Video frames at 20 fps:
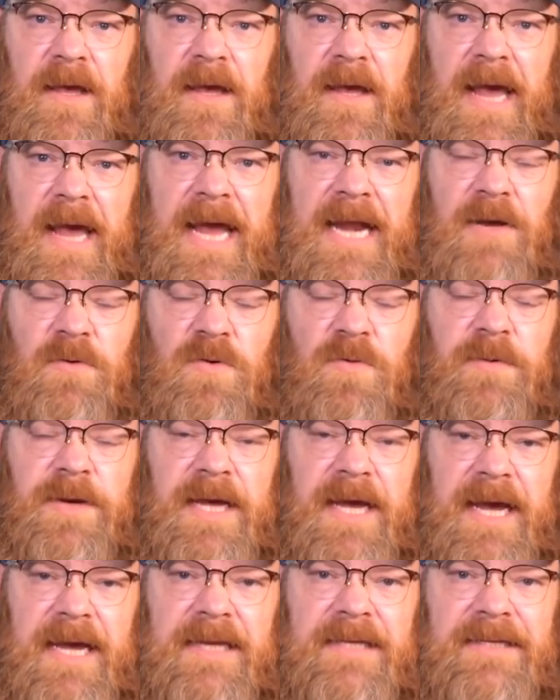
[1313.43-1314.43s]
And it will
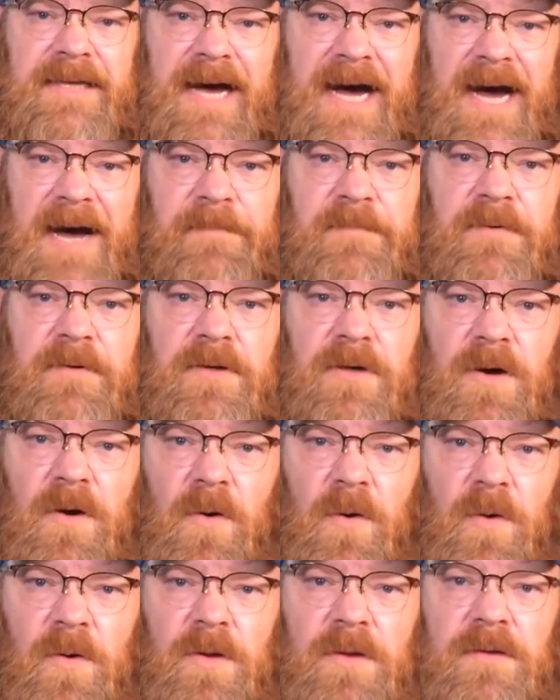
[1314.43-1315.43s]
be a top
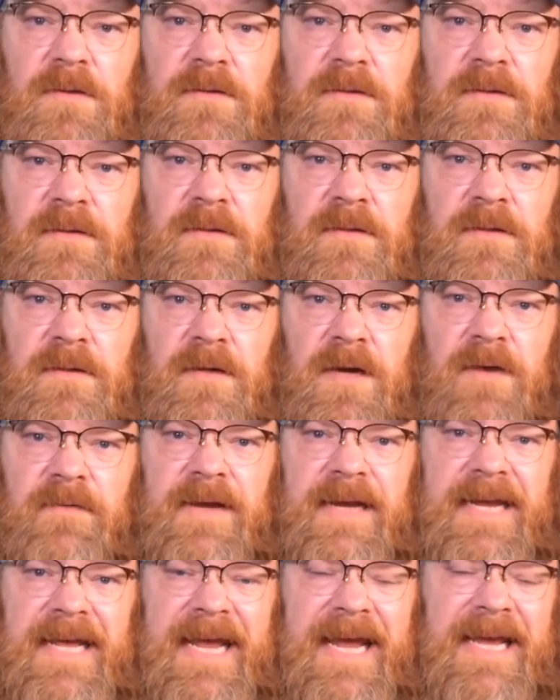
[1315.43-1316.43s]
goal of
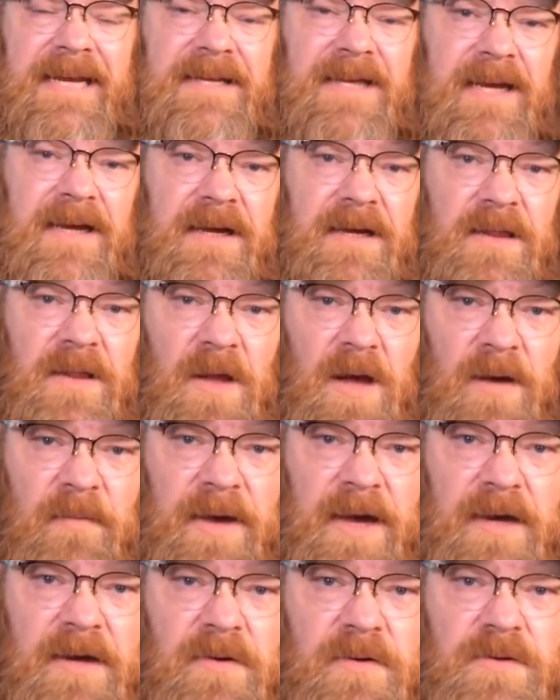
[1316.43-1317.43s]
any anti-gun
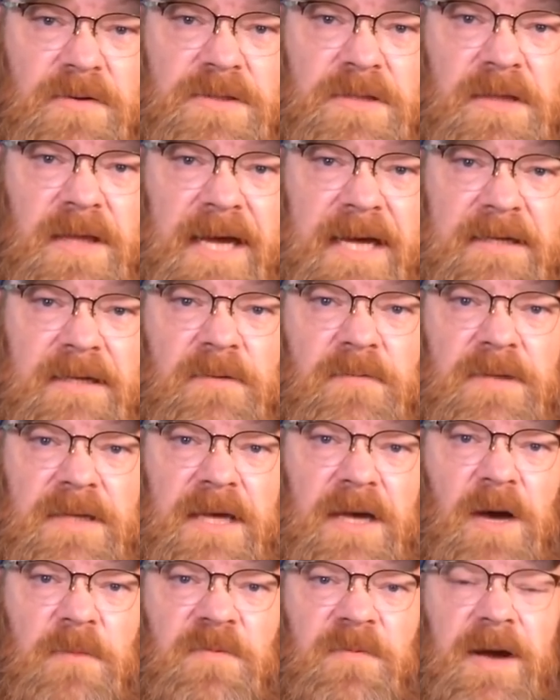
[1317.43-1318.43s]
lawmaker who's elected with the
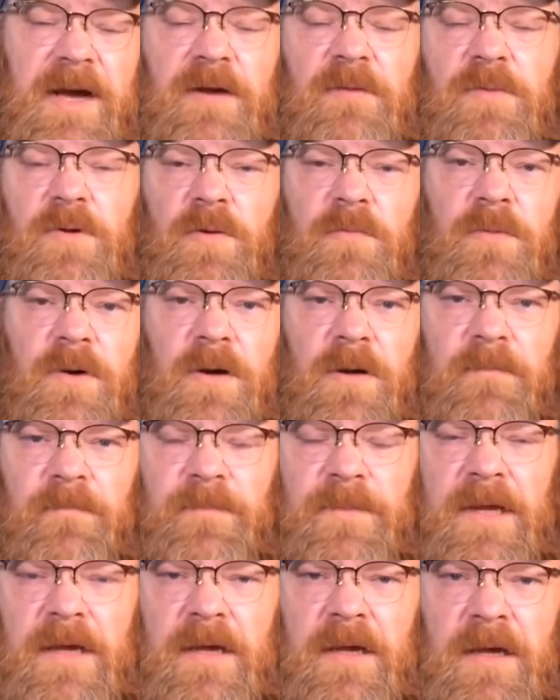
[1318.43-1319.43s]
help of Michael Bloomberg
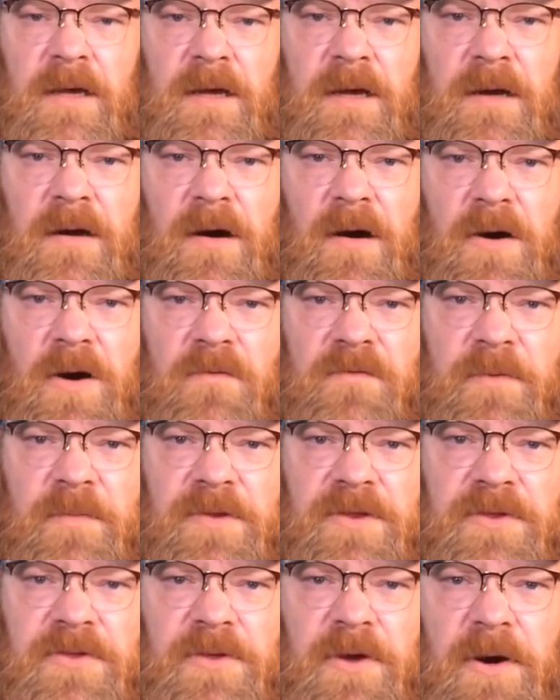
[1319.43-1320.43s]
on November
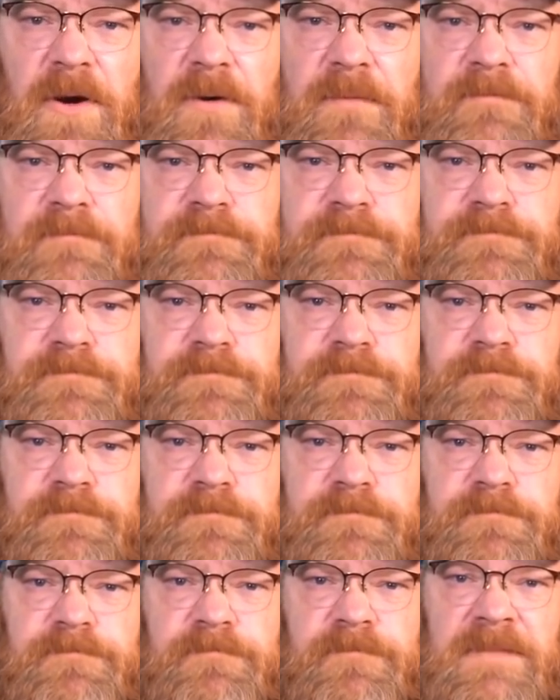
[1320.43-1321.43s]
the 3rd.
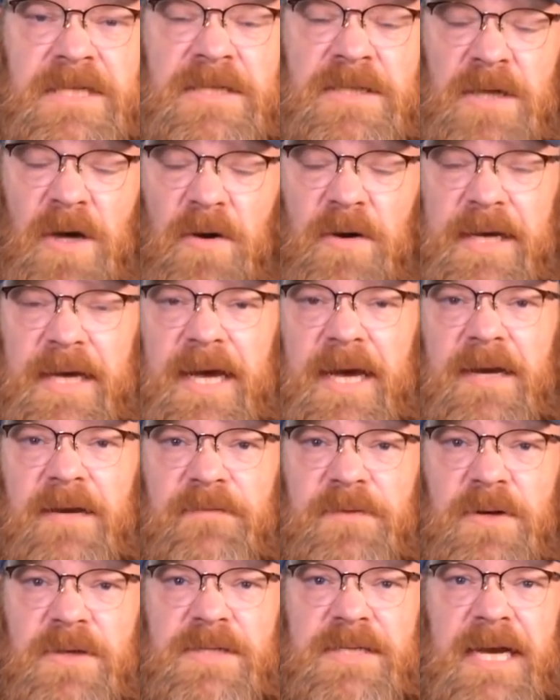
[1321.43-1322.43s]
So again,
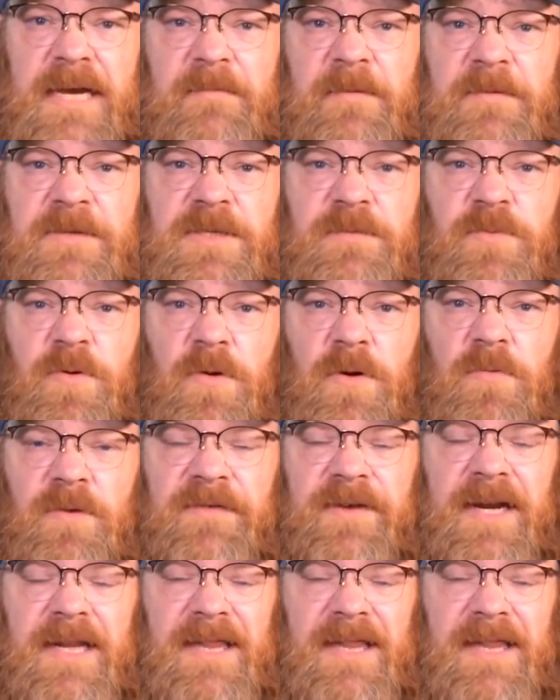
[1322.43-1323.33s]
if you're a Second Amendment supporter, we've got a